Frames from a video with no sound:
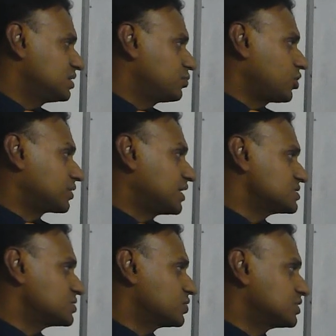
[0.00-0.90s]
on
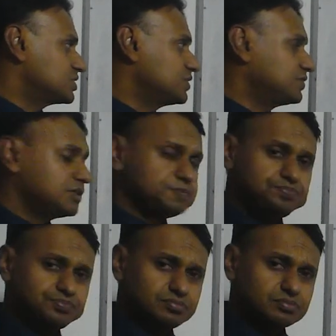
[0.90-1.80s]
the TV.
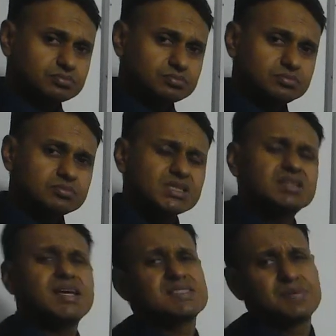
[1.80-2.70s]

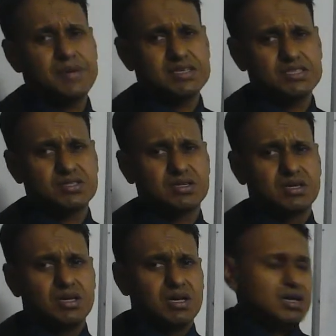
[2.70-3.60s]
That's the message.
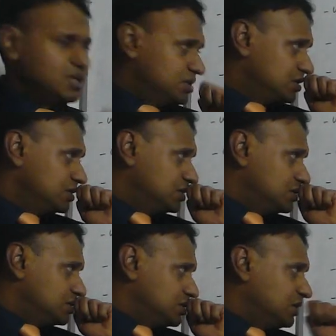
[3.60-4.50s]

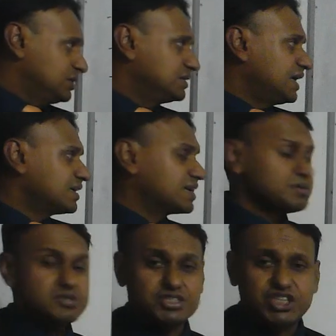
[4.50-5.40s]
That
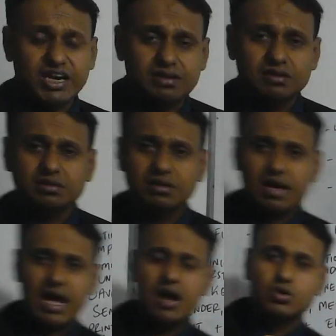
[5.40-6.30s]
comes the channel.
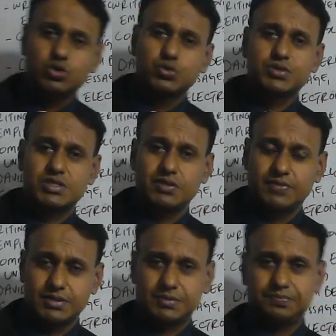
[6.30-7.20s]
How do you receive
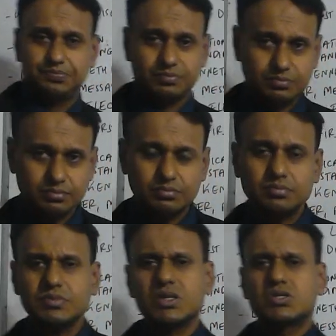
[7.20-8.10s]
it?
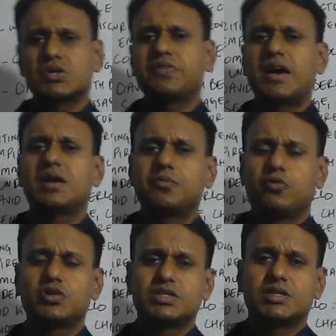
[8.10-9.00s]
So if I am
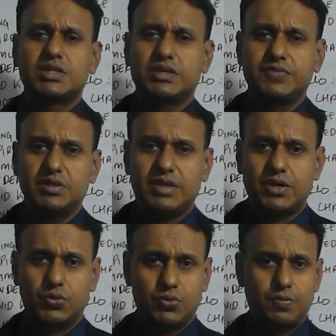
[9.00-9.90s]
watching the TV
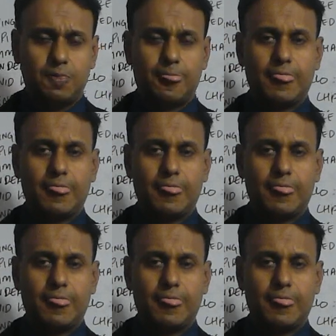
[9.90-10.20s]
at home,